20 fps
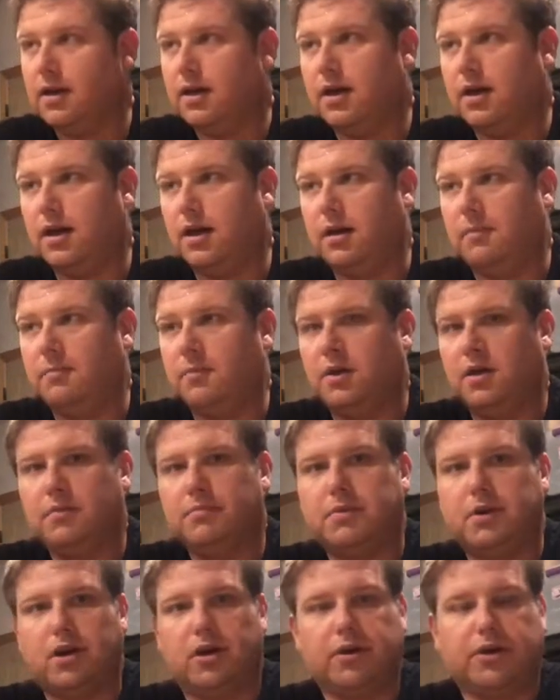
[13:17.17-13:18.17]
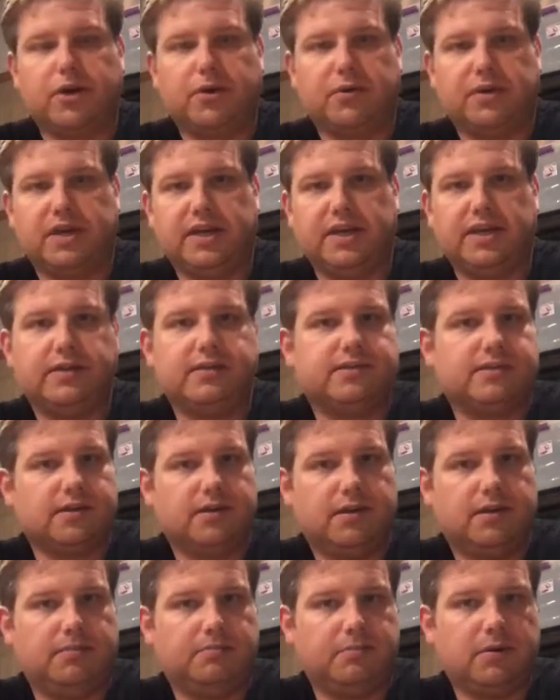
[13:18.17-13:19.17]
But I'll go get
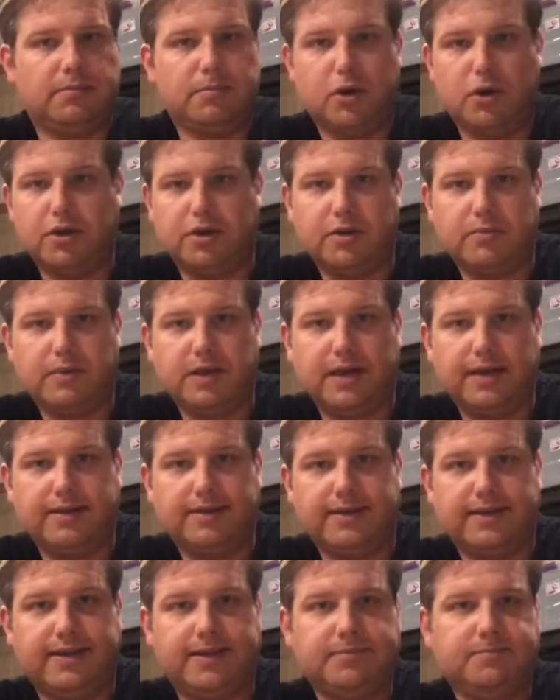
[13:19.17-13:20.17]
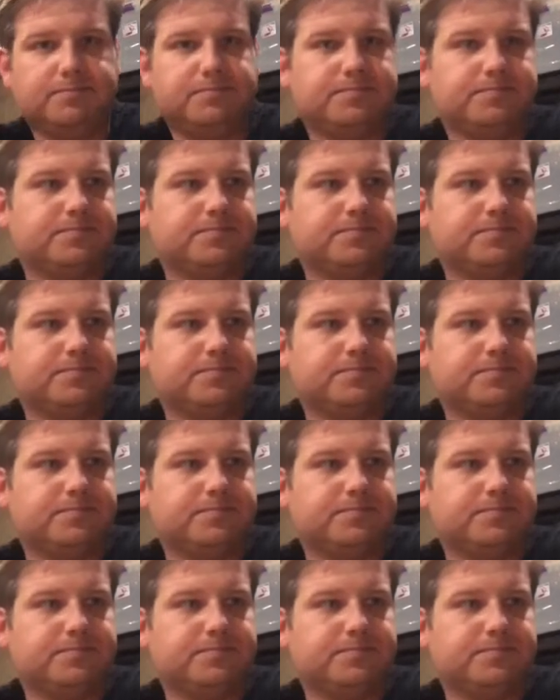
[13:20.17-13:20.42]
some Imodium AD,